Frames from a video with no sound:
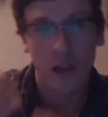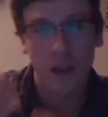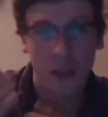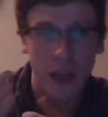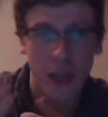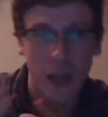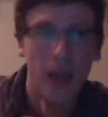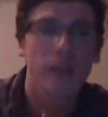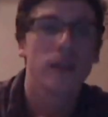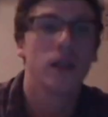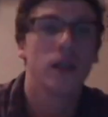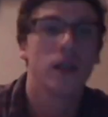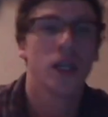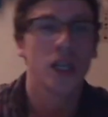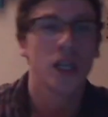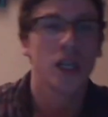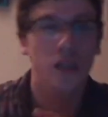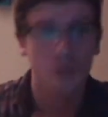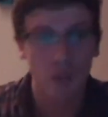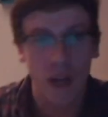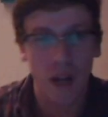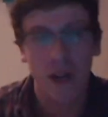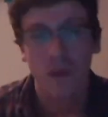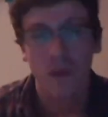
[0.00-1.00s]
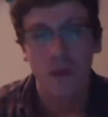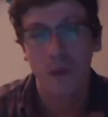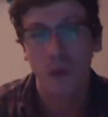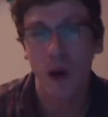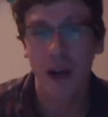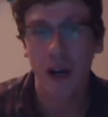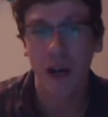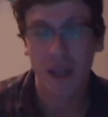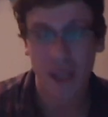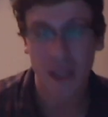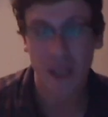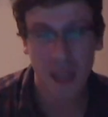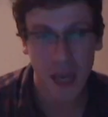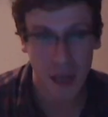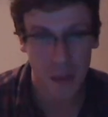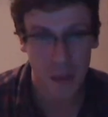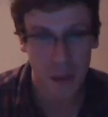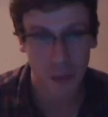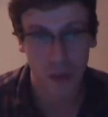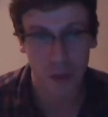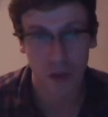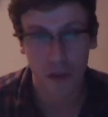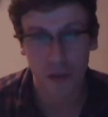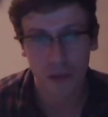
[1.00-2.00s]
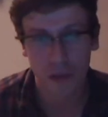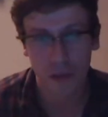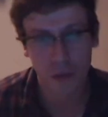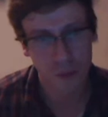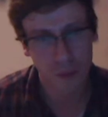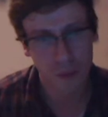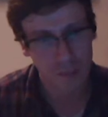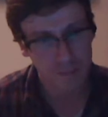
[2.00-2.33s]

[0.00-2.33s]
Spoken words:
yellow, red and white cables.